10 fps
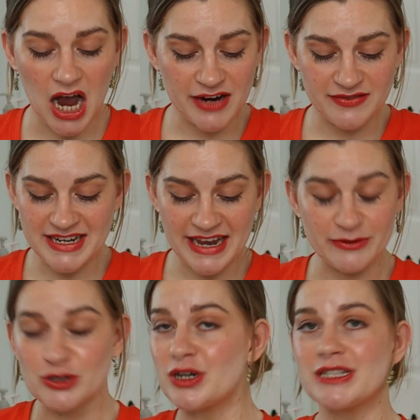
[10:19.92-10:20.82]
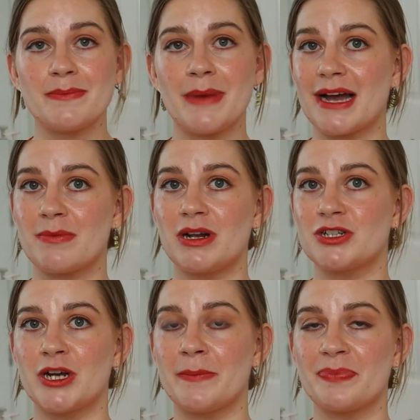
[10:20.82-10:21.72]
I've never tried a MAC
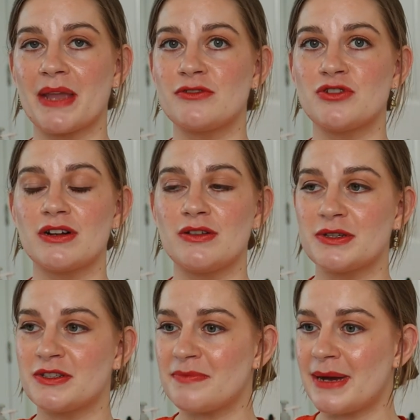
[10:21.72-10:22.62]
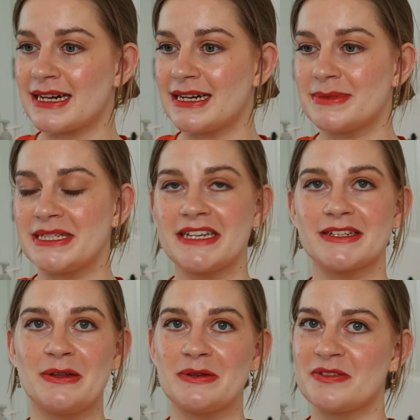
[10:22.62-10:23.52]
blusher. I've tried lots of MAC
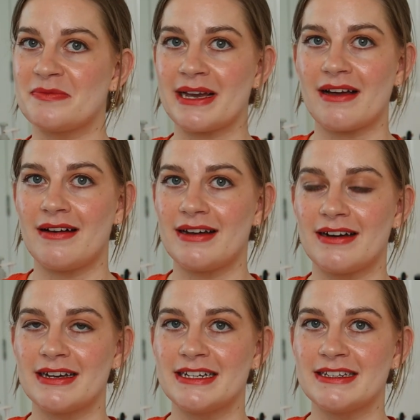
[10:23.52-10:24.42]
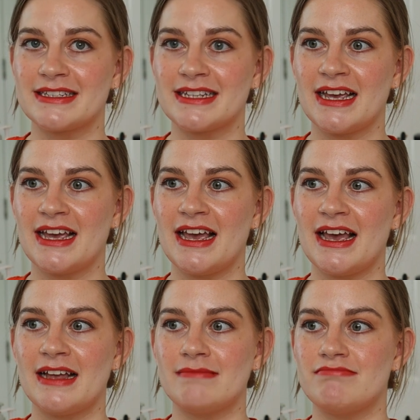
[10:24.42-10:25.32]
lipsticks, lots of MAC eyeliners,
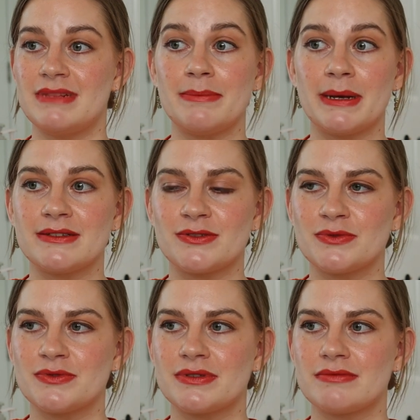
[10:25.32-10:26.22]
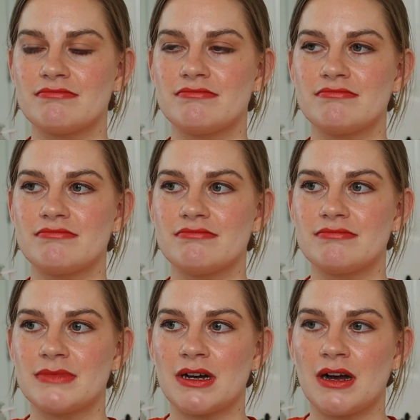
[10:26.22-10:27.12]
lip pencils,
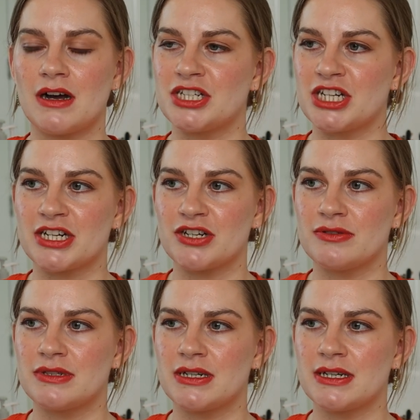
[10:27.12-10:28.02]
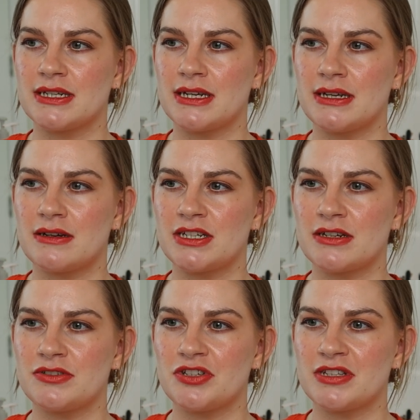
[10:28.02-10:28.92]
eyeshadows. Did I say
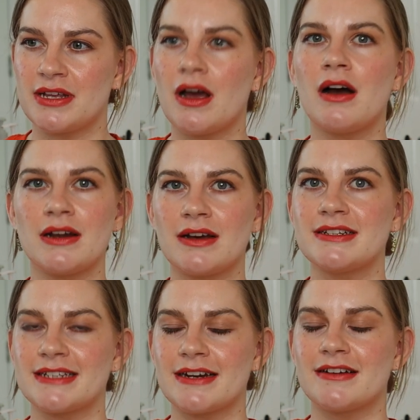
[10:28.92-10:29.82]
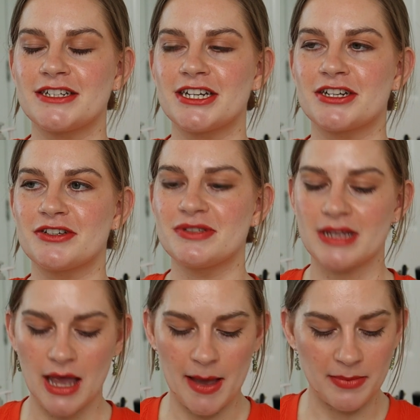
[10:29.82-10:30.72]
eyeshadows just then? Eyeliners and eyeshadows.
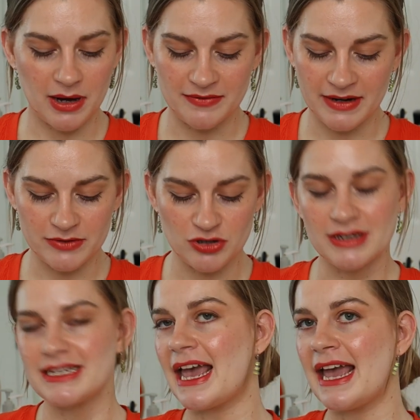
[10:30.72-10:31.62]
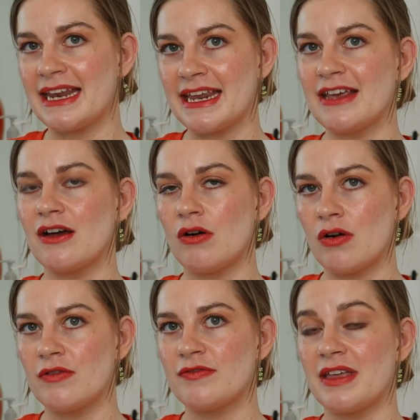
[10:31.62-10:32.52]
But I've never tried any
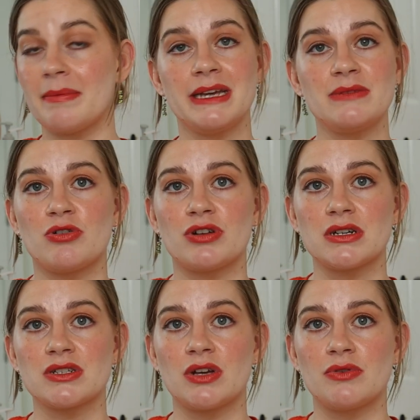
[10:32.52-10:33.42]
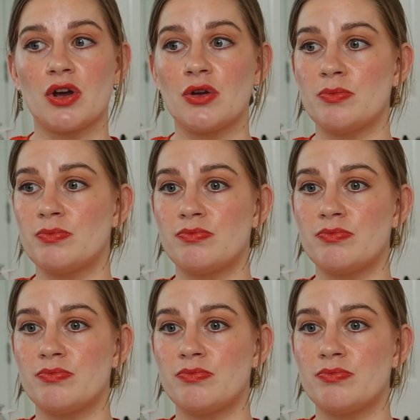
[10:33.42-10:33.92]
of their base products. So no